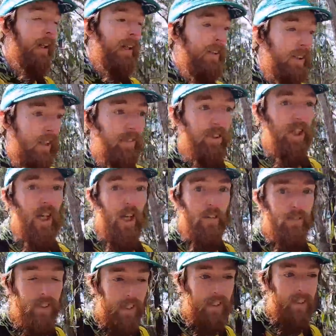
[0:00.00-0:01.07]
travel
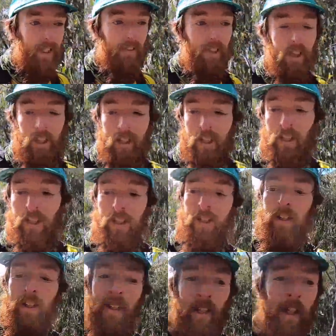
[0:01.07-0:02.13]
times, etc.
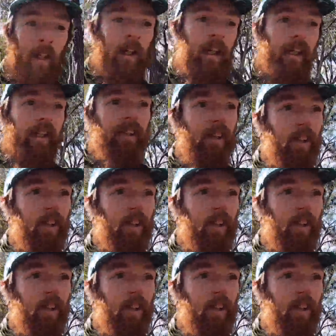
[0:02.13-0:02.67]
In the